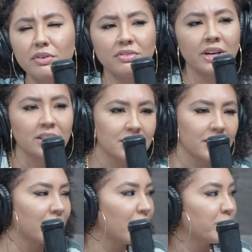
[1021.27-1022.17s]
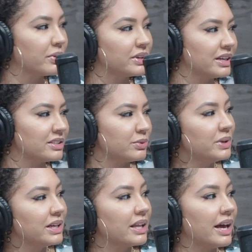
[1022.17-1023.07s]
of events, like a couple of days a
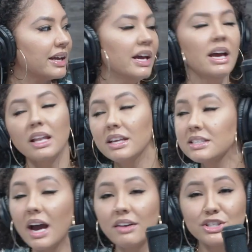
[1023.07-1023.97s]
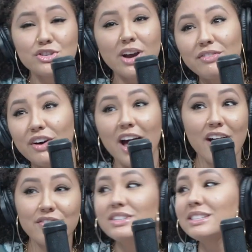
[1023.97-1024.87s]
week. Like, unless I have to travel
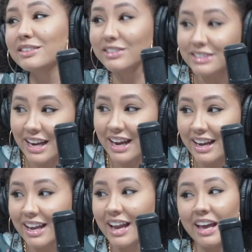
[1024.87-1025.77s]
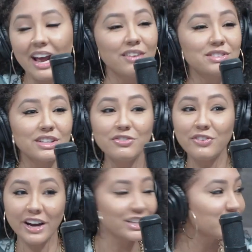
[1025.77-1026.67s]
every single day and have to
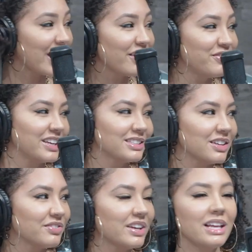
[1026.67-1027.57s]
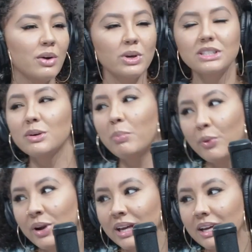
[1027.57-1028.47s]
fight traffic and stuff like that, what's the
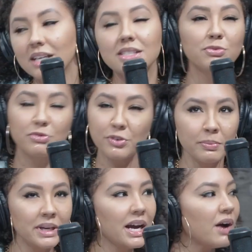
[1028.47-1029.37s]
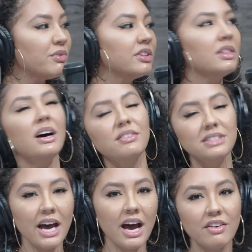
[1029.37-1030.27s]
point? Because for me, I would love
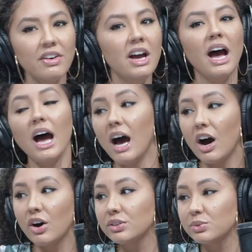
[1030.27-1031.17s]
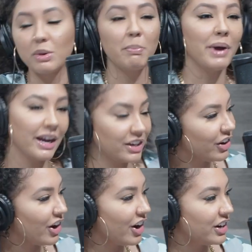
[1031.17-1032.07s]
to have a house with a
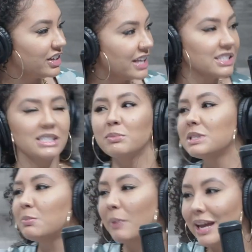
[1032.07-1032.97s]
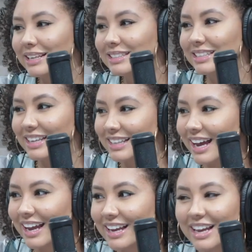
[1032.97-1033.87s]
backyard and some space and
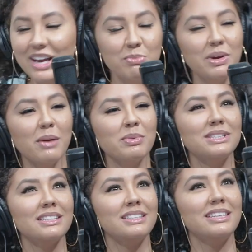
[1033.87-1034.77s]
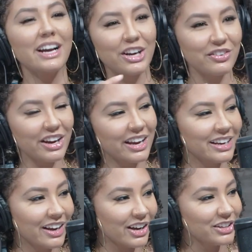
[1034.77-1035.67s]
like be able to decorate
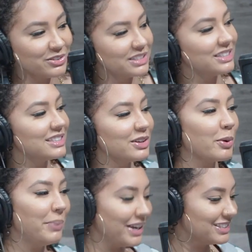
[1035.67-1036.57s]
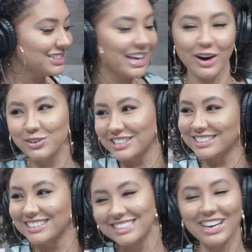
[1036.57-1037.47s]
and not using these little pinch couches
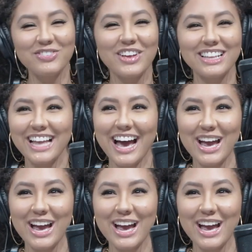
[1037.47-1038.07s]
and stuff like that.